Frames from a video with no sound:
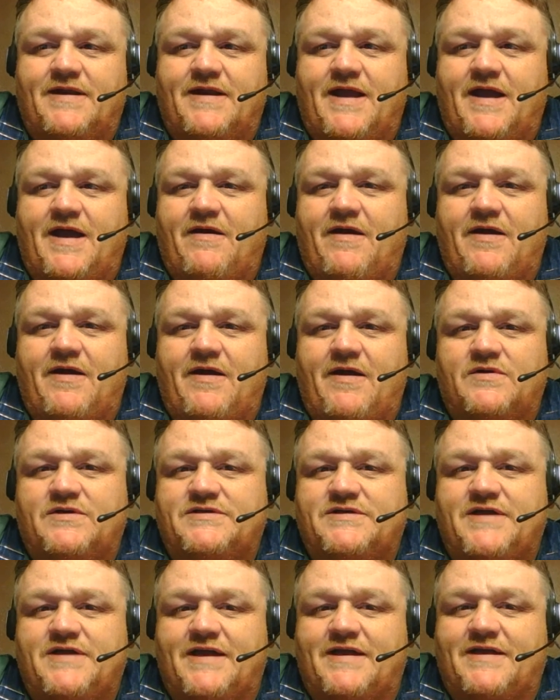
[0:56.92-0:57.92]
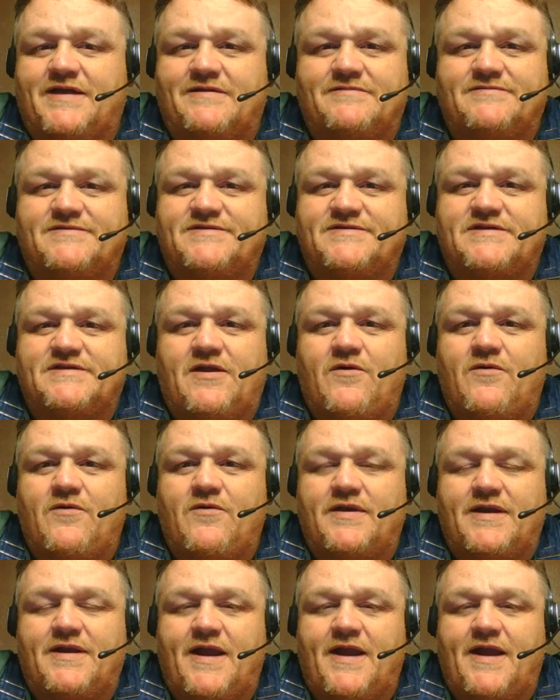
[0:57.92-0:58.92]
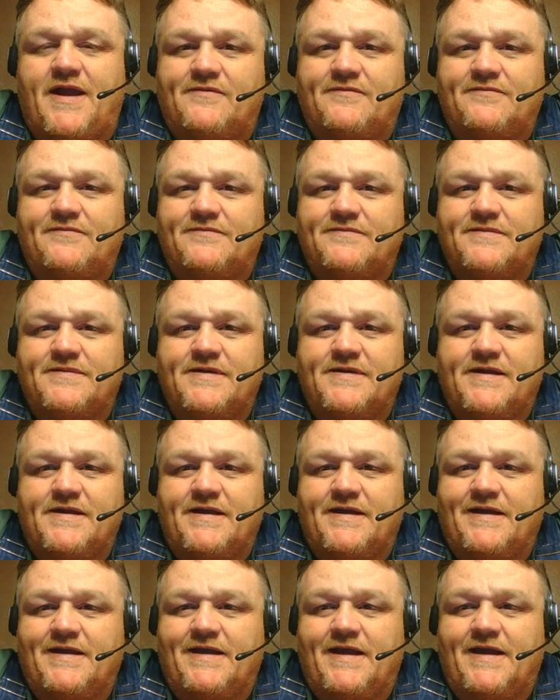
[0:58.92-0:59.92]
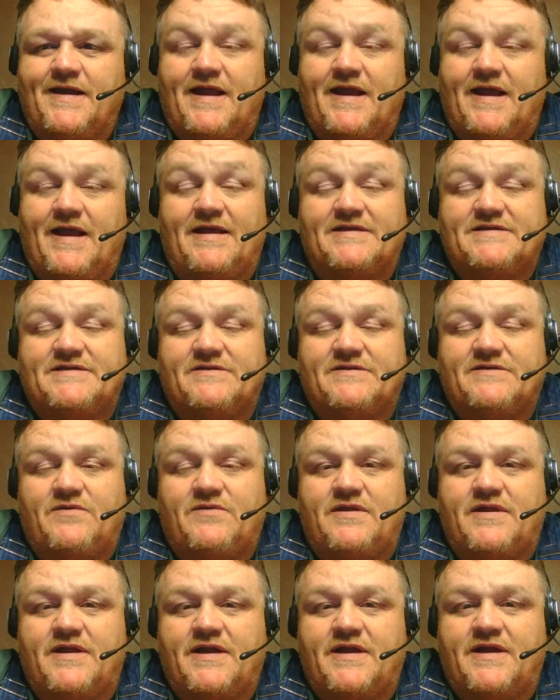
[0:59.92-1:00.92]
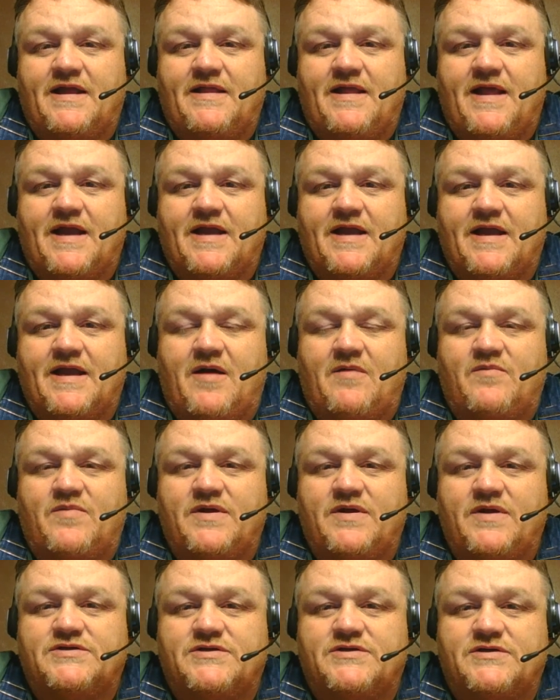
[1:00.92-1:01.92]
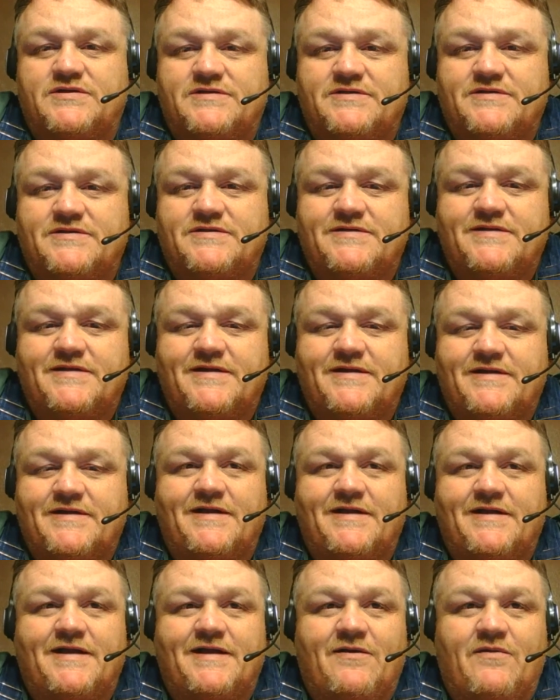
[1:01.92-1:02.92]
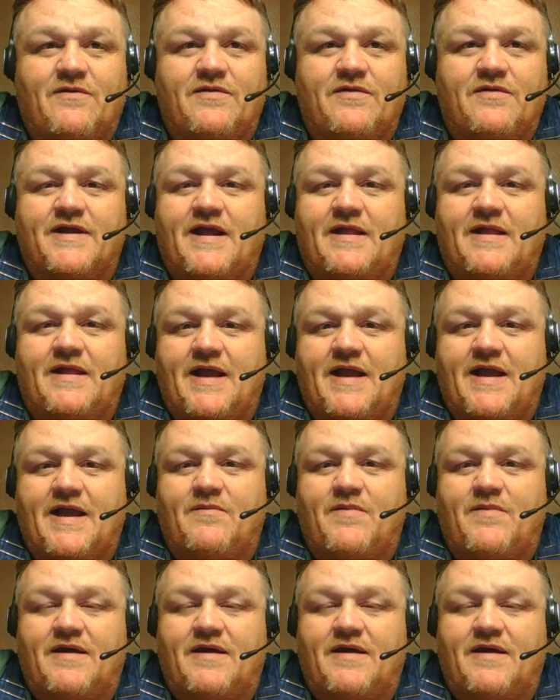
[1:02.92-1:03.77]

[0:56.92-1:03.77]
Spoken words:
and how I wish I could slow them. And that's the one thing I like about pictures. One thing I like